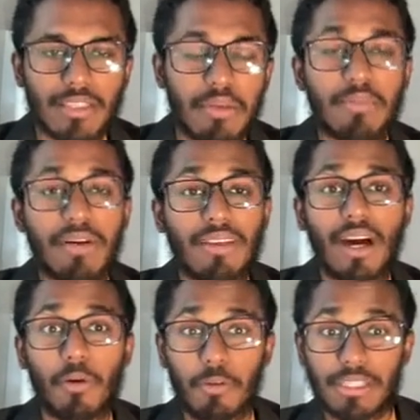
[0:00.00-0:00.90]
me, Pawan,
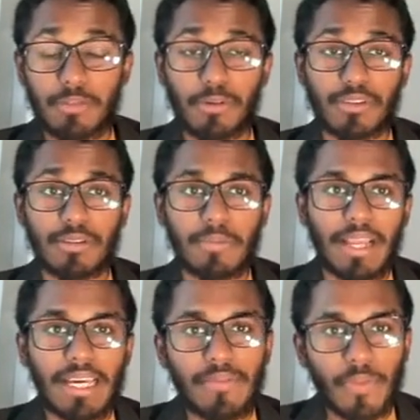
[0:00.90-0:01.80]
how are we supposed to
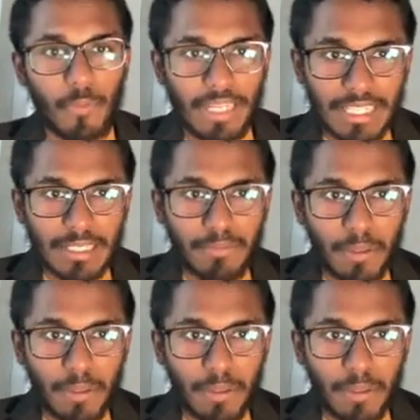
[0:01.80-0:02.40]
apply? Very simple